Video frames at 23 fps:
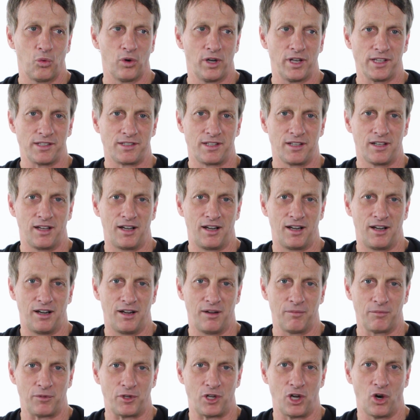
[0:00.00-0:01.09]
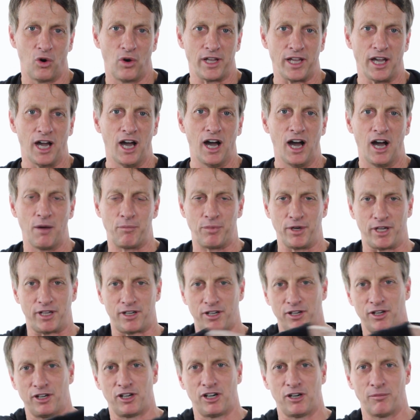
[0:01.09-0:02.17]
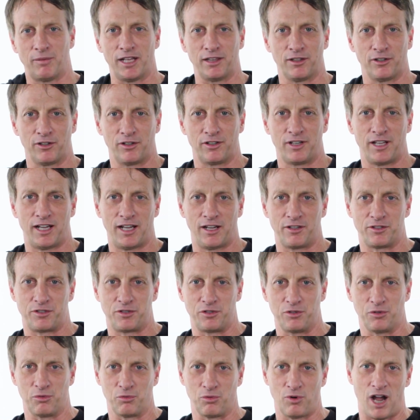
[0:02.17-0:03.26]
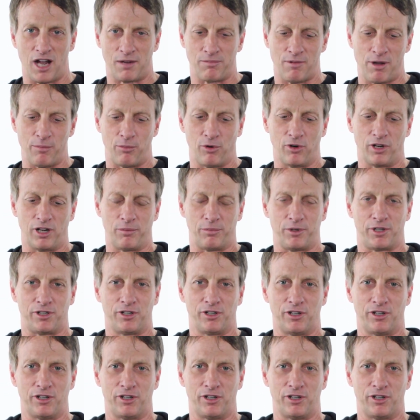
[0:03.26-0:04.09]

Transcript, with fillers: was um, going up a curb. I learned how to rock my board up a